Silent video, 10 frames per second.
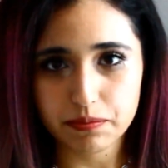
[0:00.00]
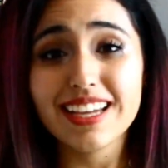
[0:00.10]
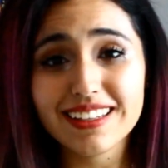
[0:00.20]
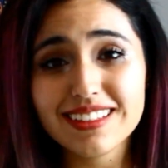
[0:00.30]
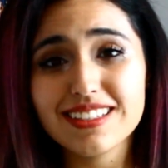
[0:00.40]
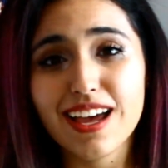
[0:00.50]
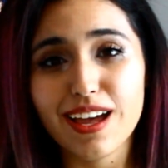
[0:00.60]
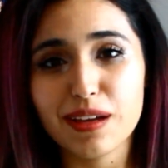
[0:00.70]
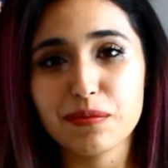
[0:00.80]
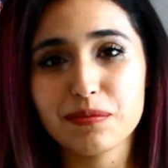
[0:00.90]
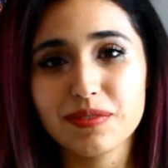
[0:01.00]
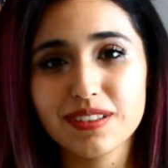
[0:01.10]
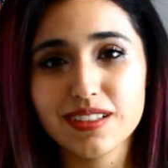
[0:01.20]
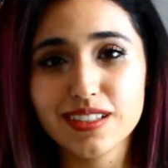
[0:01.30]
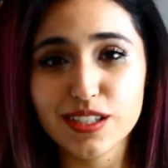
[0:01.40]
Take the time
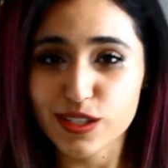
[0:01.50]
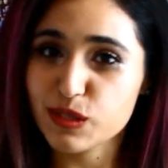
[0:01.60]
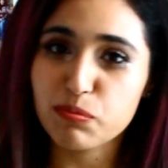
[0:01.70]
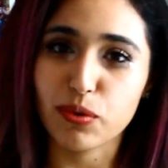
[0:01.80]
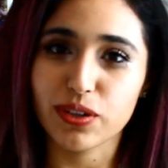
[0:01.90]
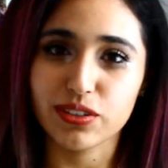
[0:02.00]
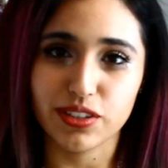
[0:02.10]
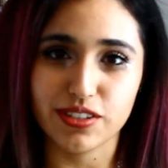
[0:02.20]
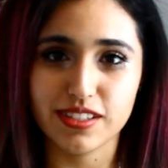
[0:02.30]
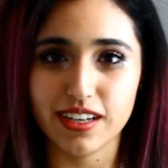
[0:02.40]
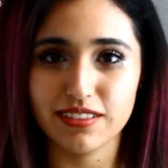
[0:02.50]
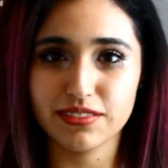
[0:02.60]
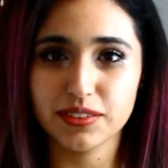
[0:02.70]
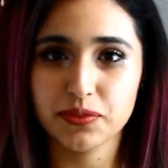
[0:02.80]
to spoil yourself.